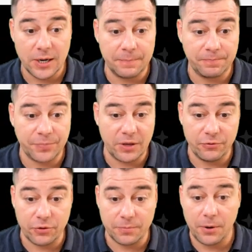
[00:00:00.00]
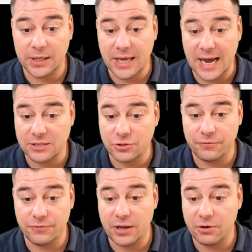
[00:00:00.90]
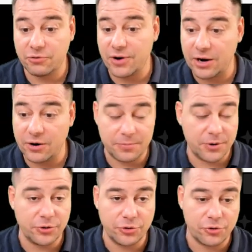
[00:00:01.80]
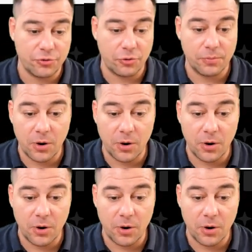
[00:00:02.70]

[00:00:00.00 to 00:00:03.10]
um, if you're a podcaster, video creator, producer, or